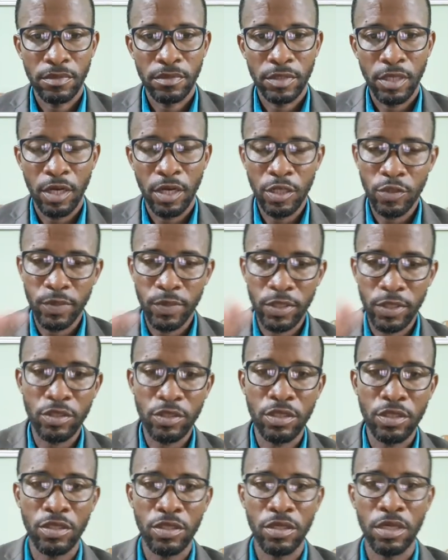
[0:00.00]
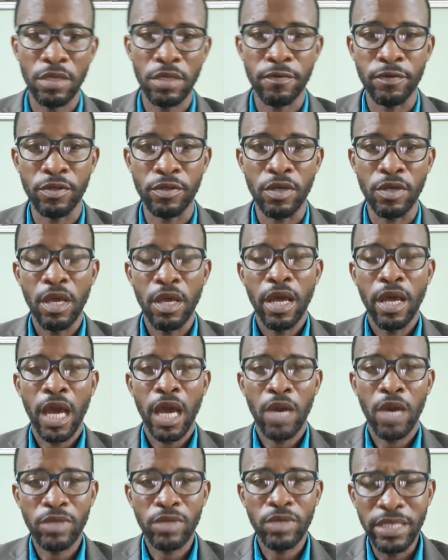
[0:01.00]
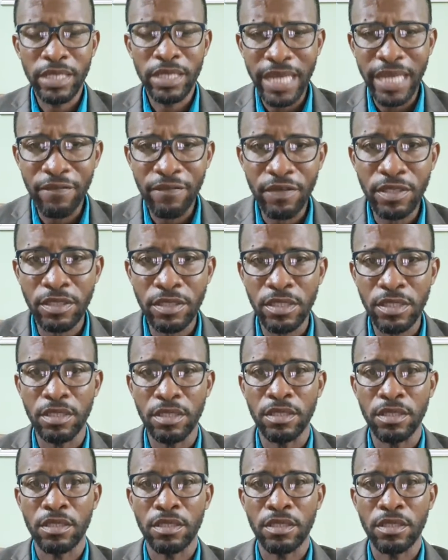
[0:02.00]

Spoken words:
It's been good to see all of you. I would never see